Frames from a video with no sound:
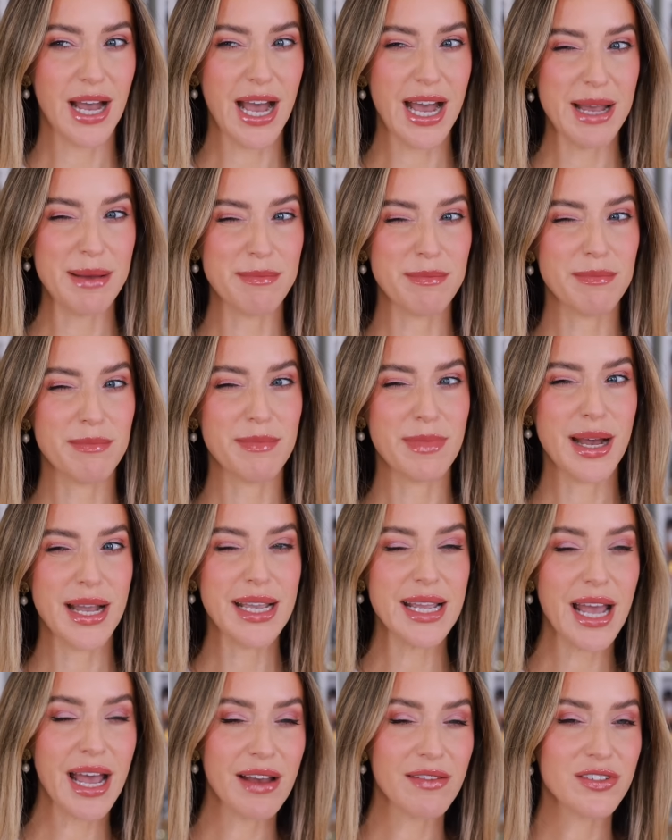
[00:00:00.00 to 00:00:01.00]
I
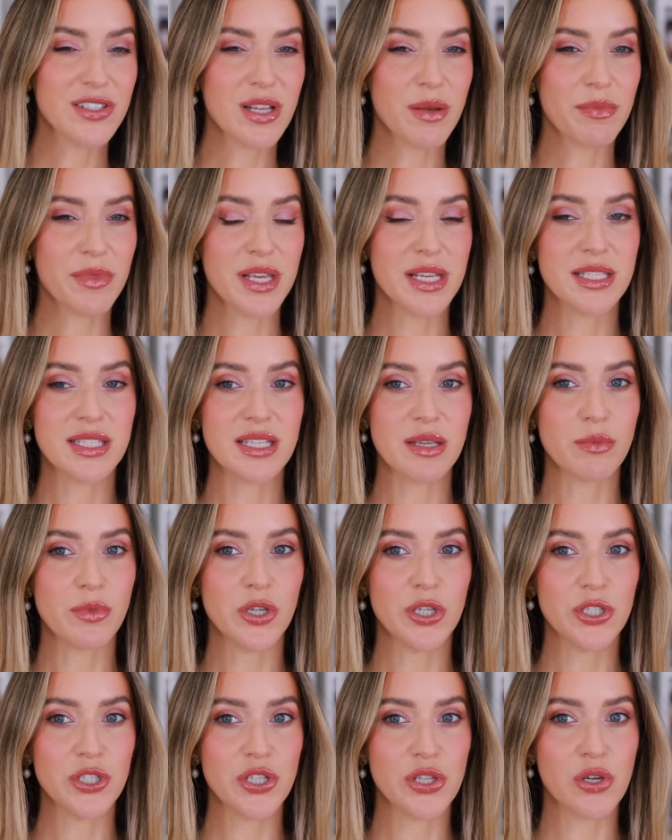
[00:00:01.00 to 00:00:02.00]
might have something
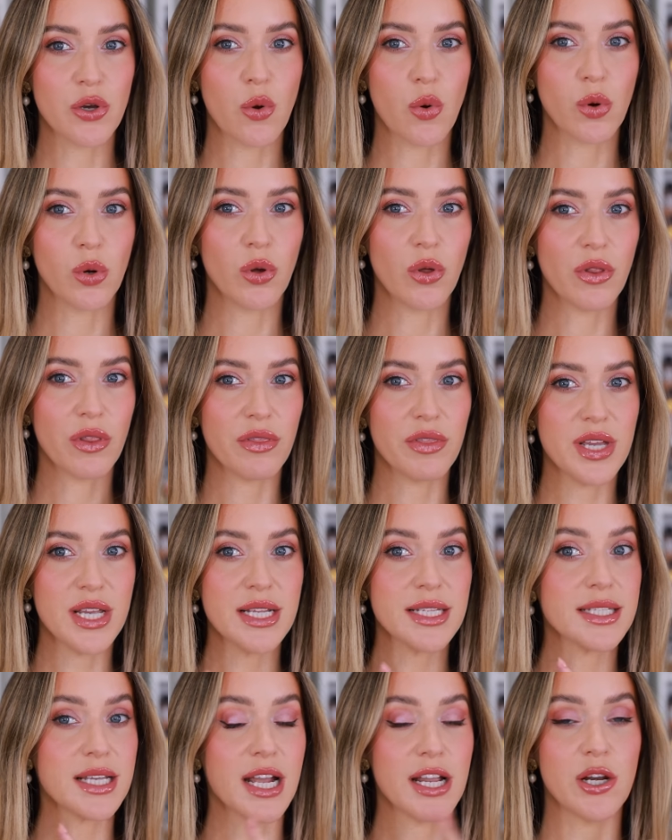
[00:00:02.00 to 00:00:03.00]
similar to the coral.
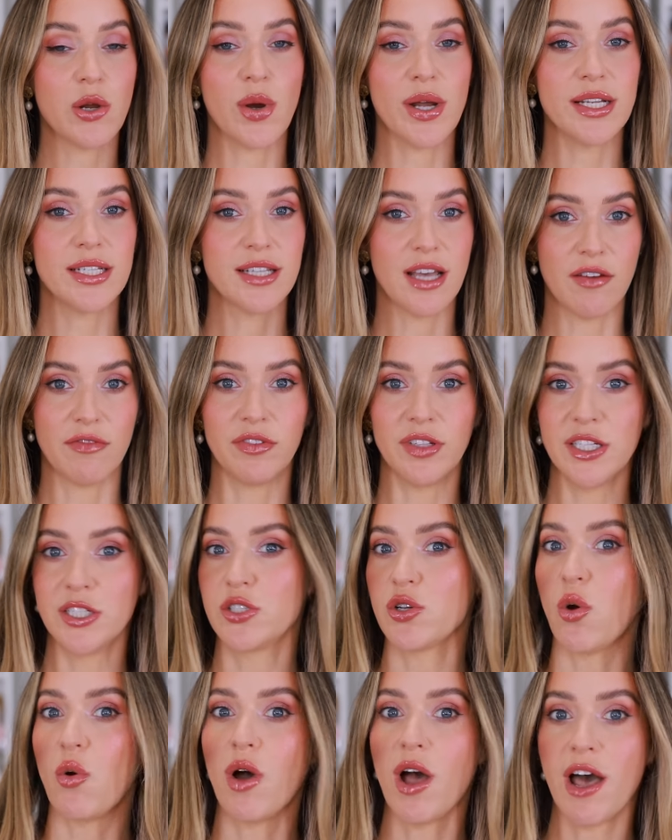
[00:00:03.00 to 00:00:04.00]
This, I know I definitely
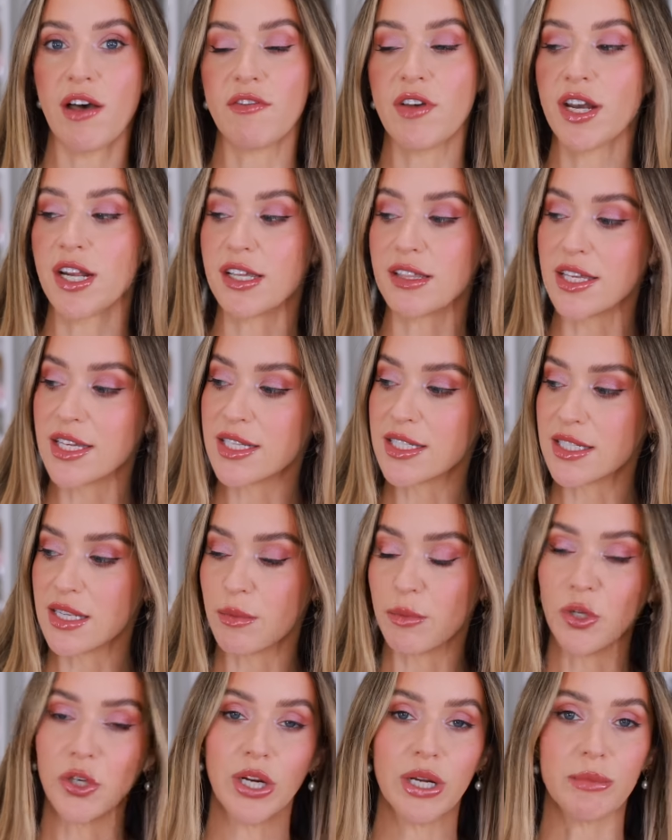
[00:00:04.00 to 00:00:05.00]
don't have anything
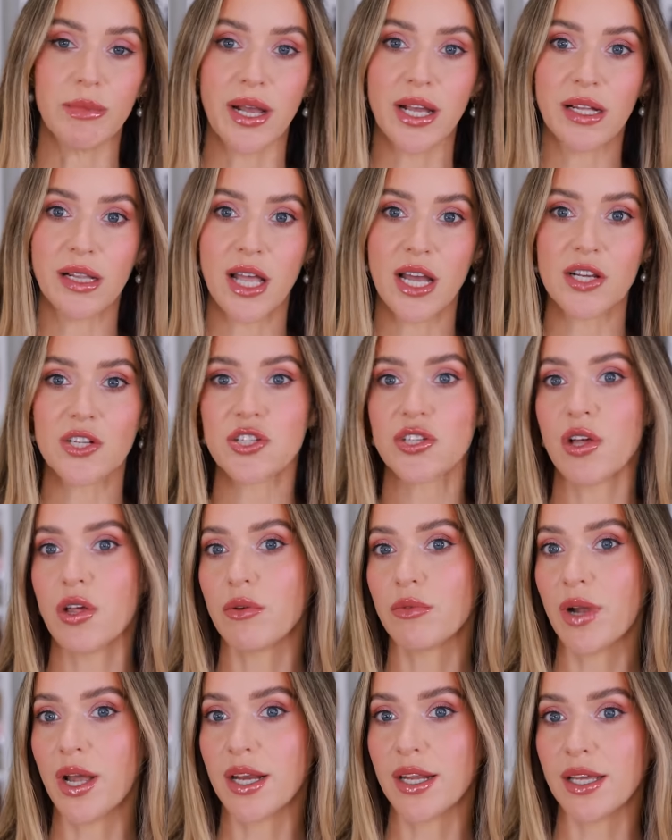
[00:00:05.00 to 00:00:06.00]
similar in my collection
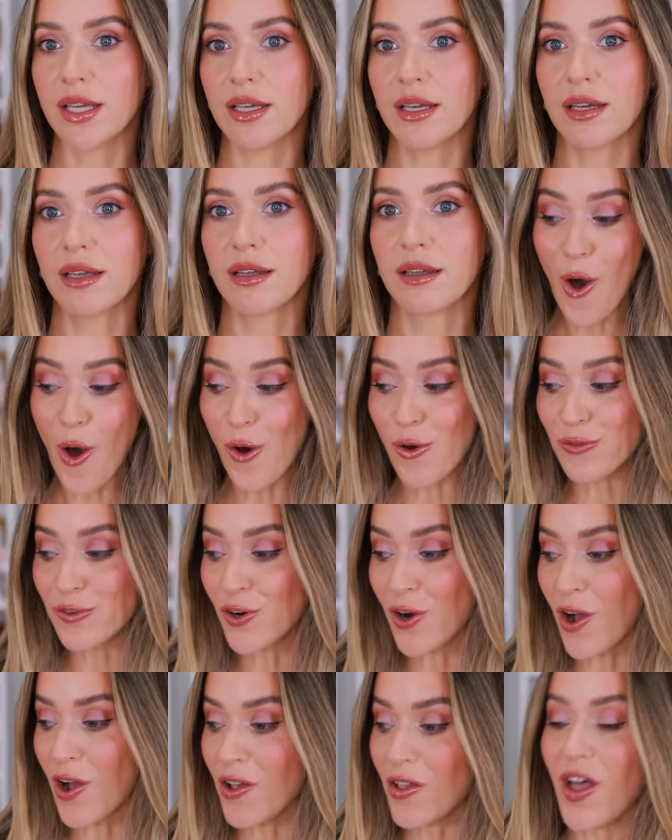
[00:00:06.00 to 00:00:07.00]
already.
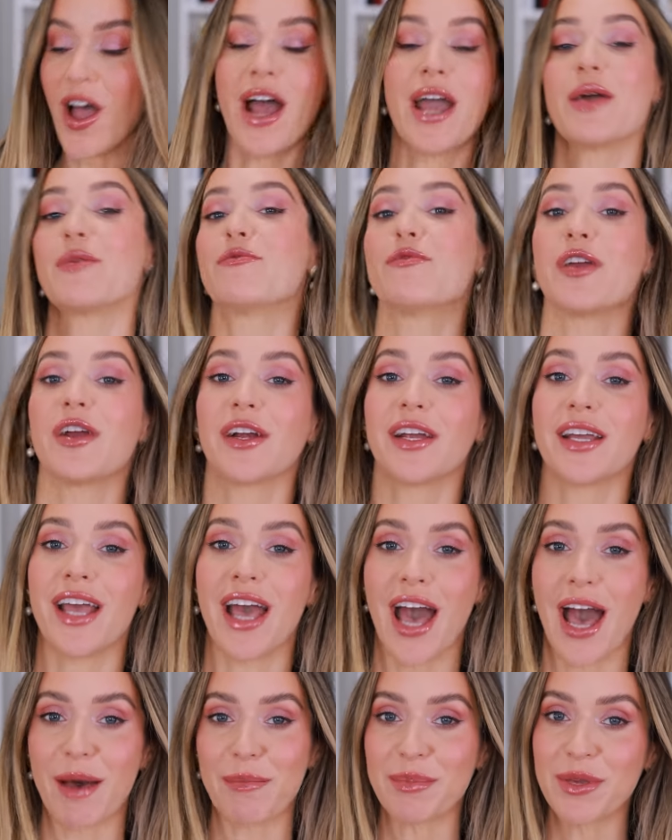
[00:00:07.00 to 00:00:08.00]
Overall, I am very
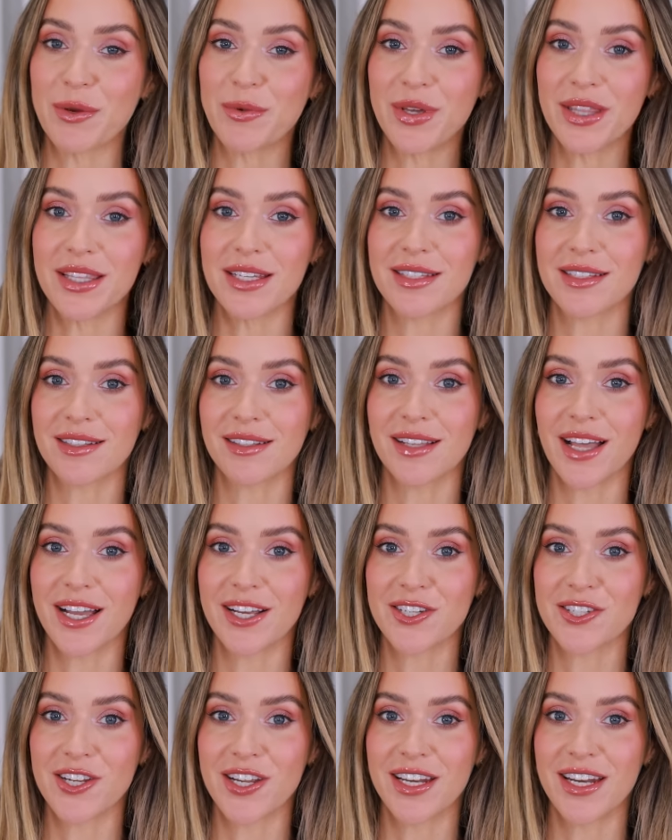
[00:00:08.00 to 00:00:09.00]
happy with this
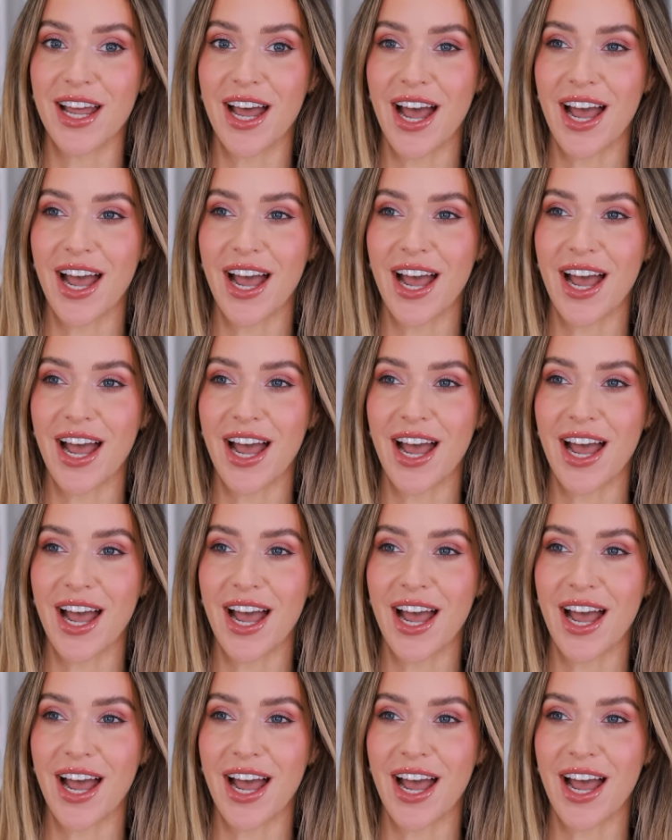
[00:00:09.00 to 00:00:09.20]
collection.